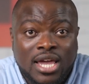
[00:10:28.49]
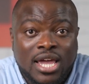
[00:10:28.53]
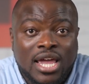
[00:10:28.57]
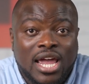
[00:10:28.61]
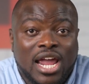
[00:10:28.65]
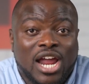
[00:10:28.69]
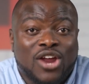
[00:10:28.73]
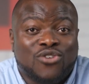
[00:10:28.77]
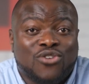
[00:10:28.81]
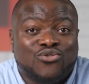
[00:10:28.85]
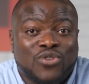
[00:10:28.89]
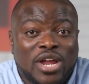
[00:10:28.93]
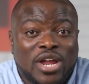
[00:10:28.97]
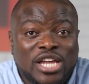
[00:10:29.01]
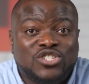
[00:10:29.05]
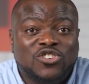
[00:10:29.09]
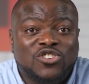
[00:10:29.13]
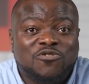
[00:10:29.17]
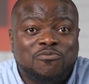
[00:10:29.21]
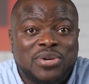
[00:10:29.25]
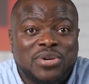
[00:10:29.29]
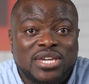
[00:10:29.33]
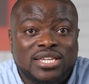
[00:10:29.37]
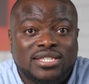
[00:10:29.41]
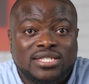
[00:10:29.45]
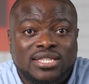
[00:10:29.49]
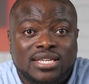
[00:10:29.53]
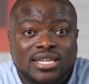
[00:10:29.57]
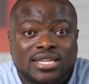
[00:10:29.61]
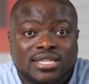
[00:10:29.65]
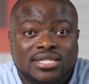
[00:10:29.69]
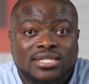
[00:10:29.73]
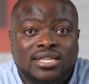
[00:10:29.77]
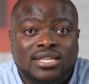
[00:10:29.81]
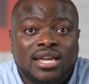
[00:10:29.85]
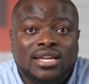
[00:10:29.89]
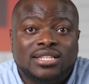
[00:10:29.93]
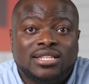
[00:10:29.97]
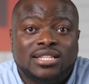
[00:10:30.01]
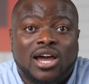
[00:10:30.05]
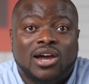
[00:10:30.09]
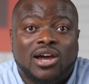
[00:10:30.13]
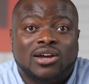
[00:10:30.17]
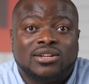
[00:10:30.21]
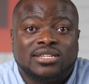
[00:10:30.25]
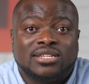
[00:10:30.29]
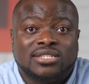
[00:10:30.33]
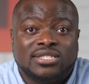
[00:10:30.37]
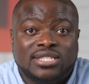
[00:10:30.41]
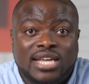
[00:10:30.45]
a range of PCs that are
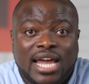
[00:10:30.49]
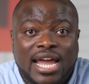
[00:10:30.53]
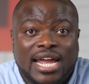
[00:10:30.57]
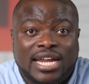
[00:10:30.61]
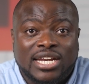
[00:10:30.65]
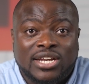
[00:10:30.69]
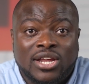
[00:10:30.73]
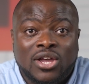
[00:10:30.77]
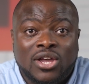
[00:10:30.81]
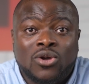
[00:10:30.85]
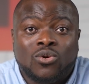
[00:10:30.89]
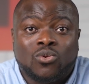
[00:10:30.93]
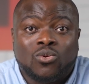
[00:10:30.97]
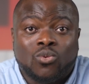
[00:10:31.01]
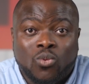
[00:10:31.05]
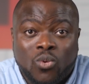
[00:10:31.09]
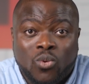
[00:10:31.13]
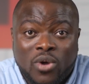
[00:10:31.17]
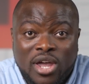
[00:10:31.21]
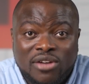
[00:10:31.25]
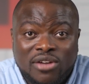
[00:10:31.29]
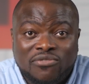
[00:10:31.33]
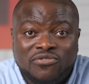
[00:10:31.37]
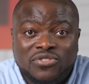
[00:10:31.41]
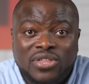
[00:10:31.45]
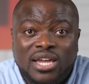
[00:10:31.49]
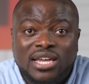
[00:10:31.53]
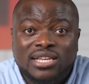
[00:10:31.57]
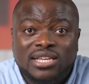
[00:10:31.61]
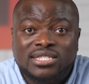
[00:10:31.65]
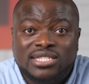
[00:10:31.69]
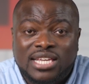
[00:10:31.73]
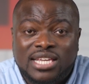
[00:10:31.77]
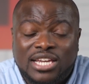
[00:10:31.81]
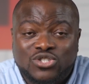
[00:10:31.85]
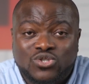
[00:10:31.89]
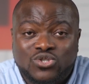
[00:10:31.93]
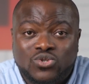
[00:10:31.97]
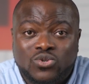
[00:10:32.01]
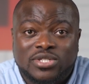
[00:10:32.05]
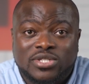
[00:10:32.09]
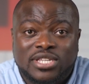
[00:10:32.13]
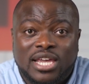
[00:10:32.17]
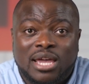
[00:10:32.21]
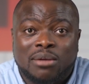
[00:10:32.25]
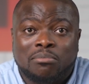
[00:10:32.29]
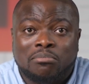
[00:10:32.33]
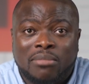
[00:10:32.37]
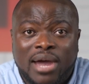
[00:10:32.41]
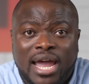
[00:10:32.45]
designed with the essentials
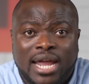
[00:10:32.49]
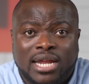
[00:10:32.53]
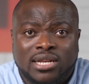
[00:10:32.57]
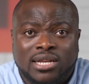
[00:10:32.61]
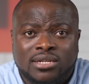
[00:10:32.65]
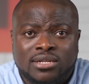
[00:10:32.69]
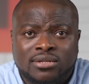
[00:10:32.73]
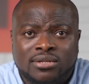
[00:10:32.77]
in mind.